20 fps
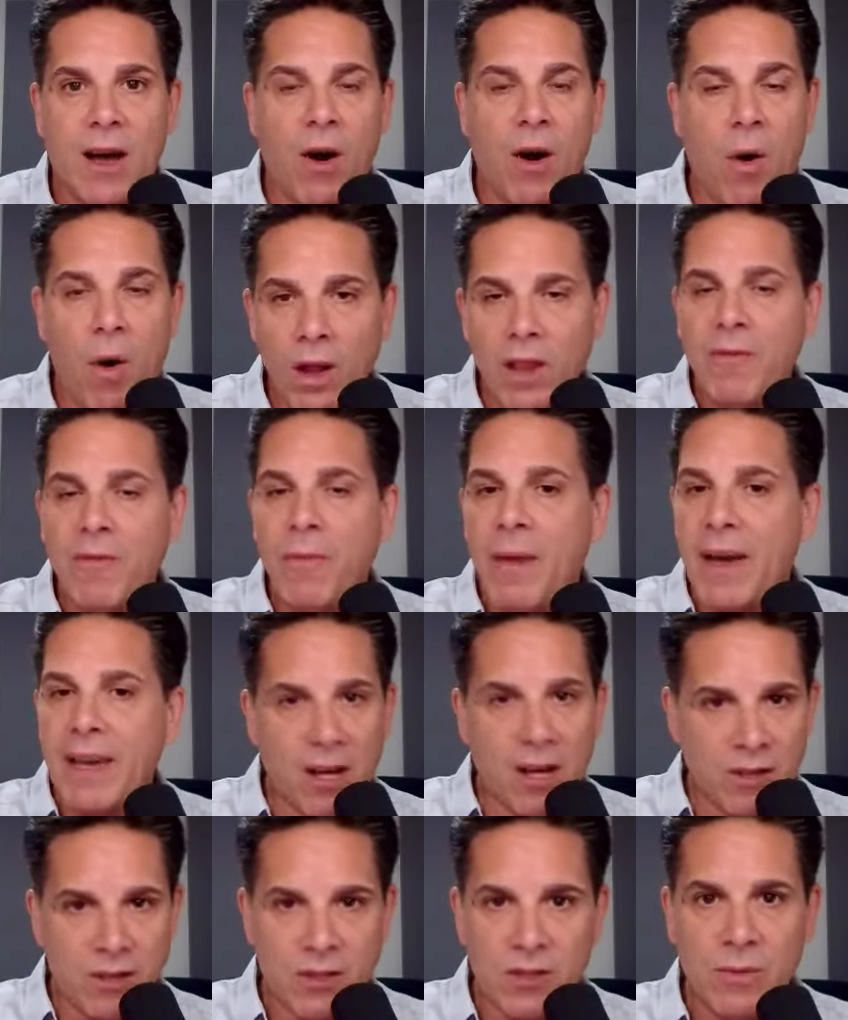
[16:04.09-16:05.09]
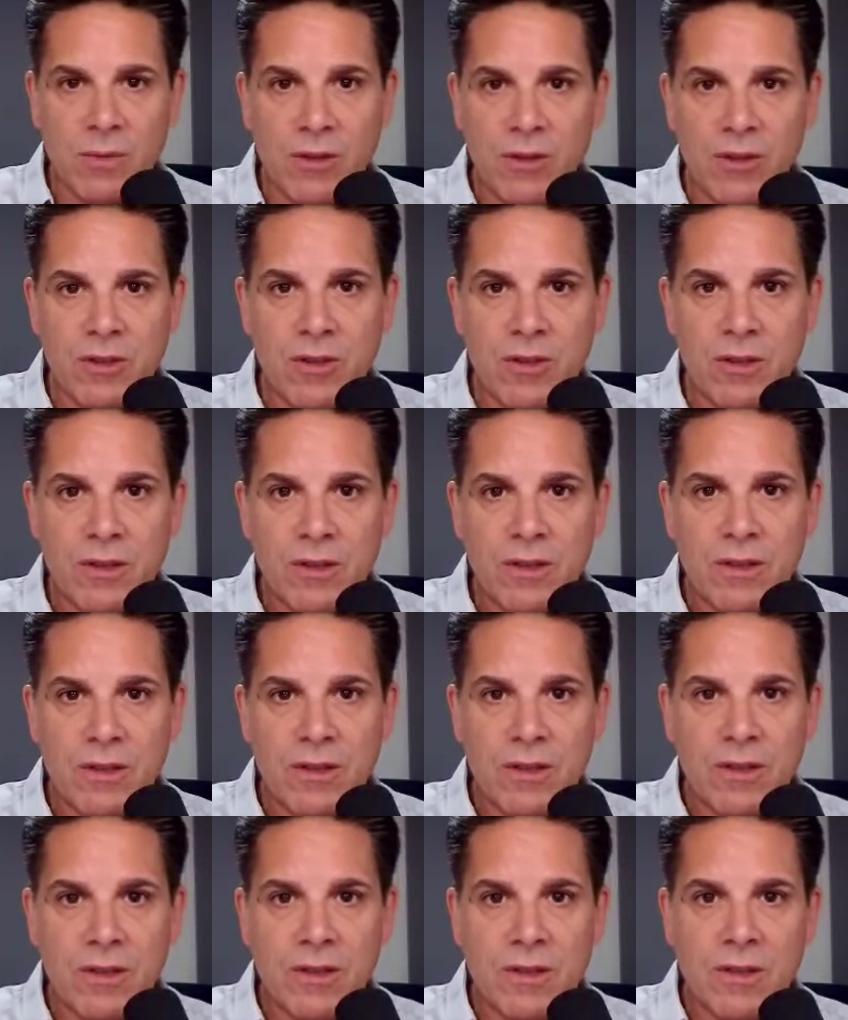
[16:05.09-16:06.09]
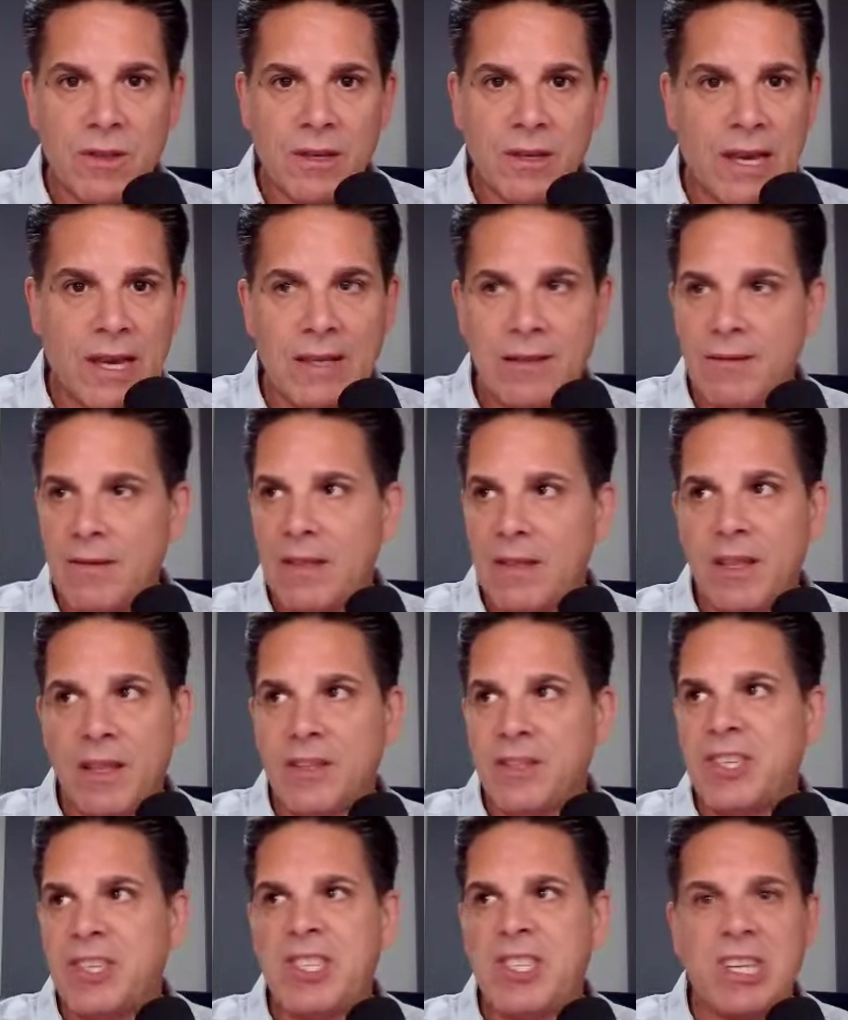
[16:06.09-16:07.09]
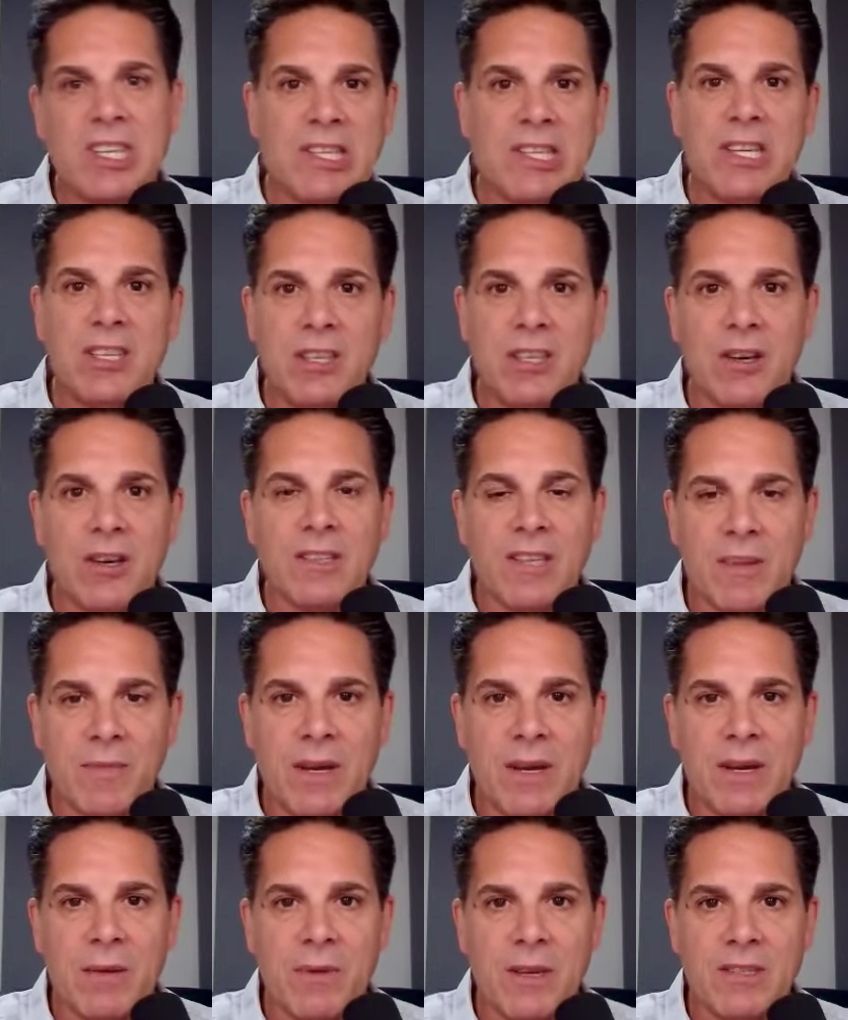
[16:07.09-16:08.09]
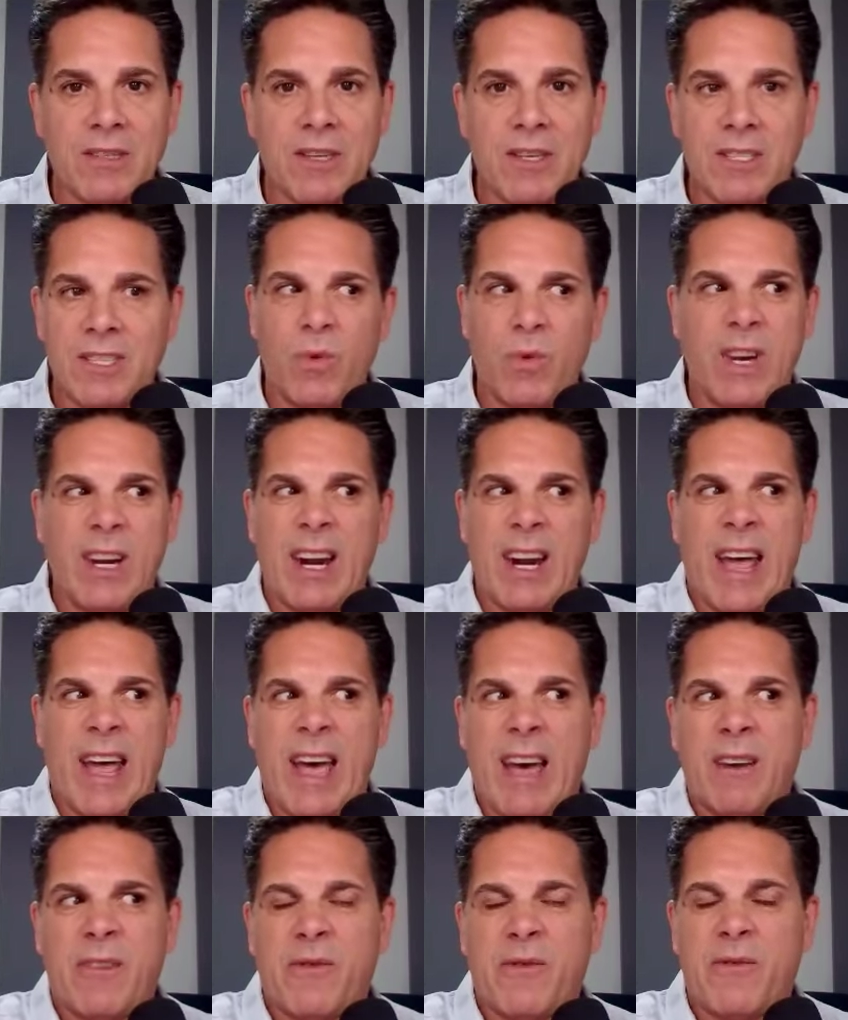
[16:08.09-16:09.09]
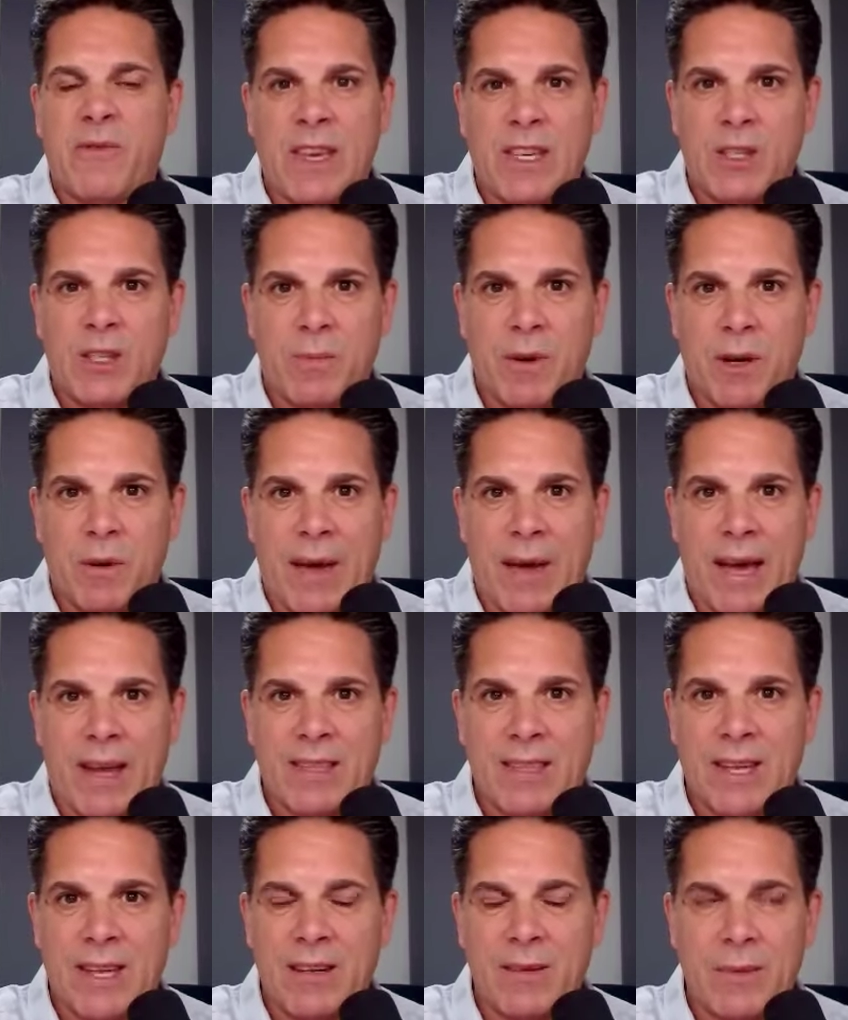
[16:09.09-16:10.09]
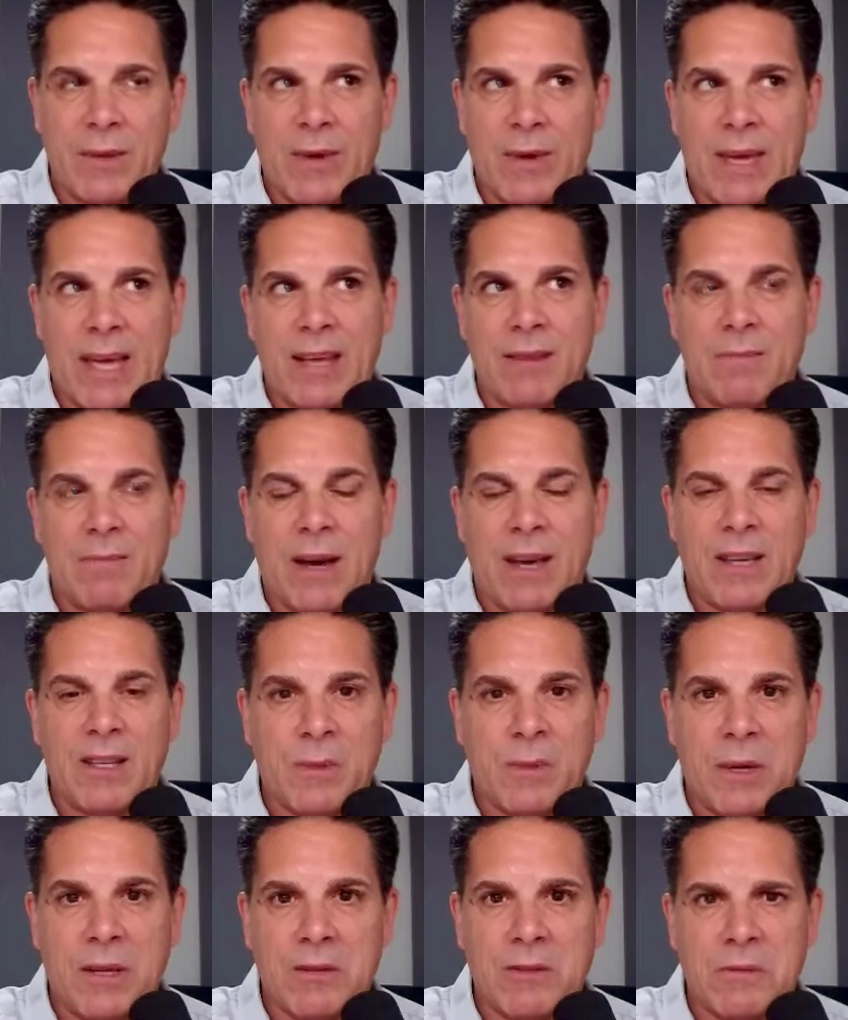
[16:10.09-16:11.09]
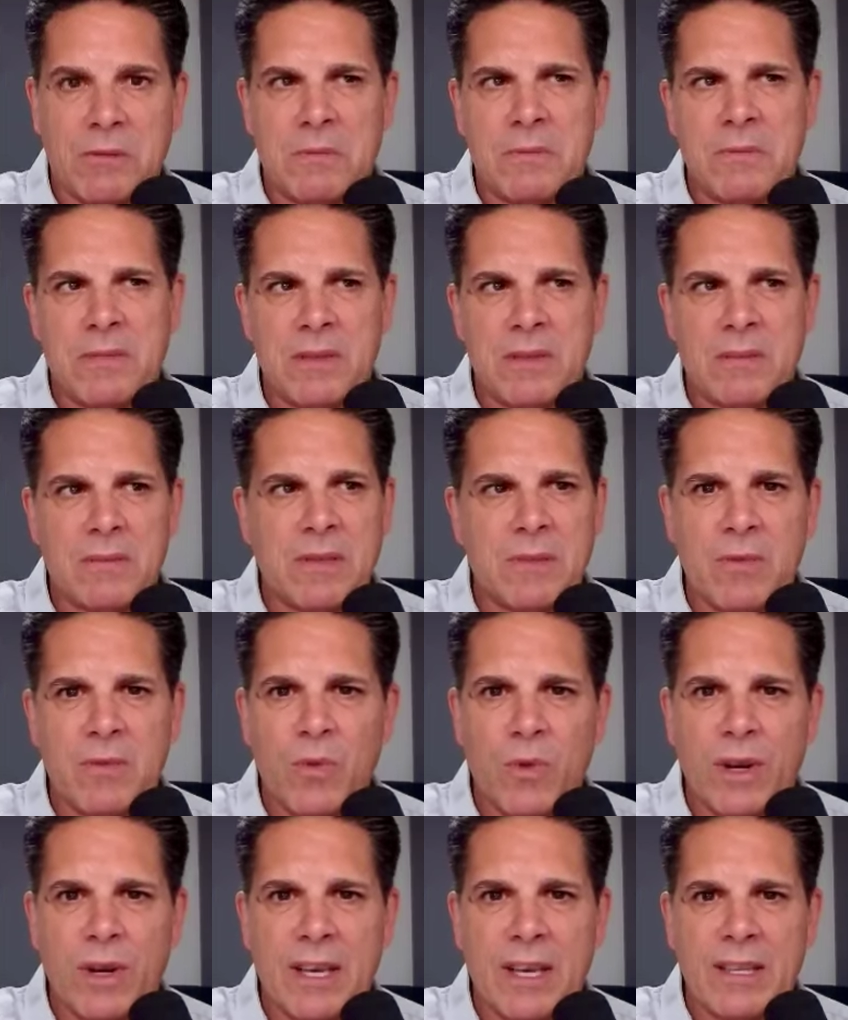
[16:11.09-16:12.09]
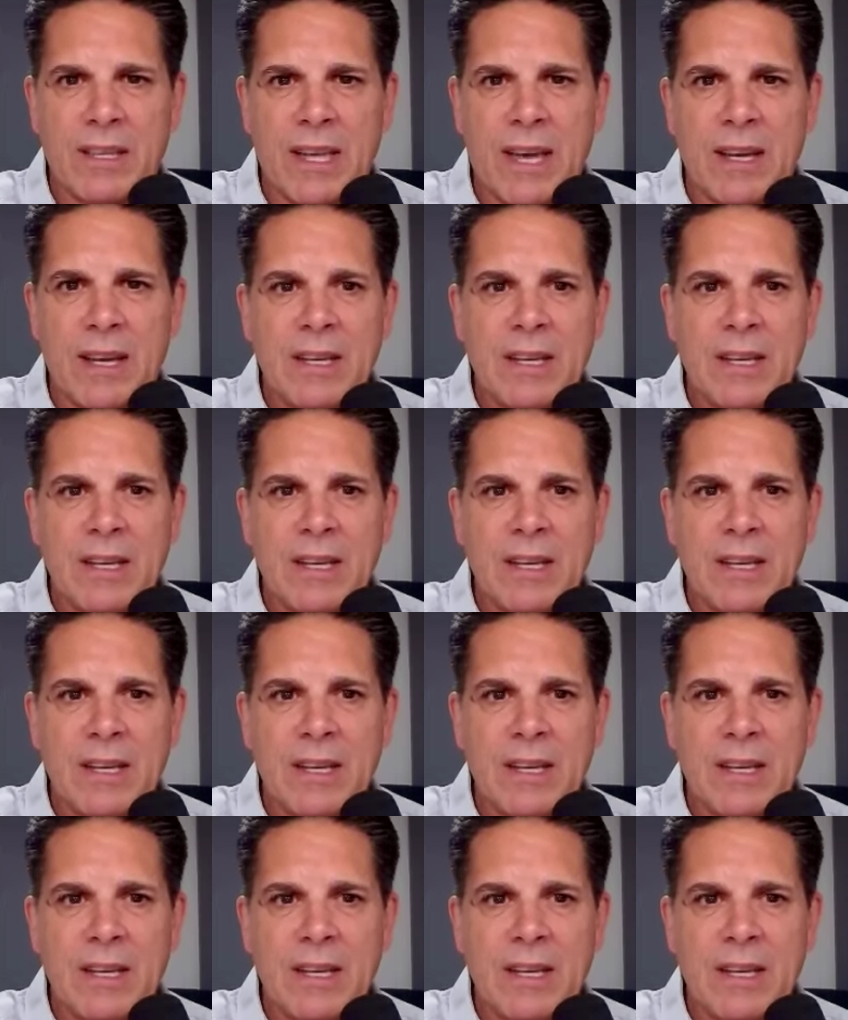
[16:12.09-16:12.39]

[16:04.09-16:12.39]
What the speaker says: All of my customers in the 16 years I've been in business, and we didn't have Facebook back then. I mean, we had MySpace or something weird like that.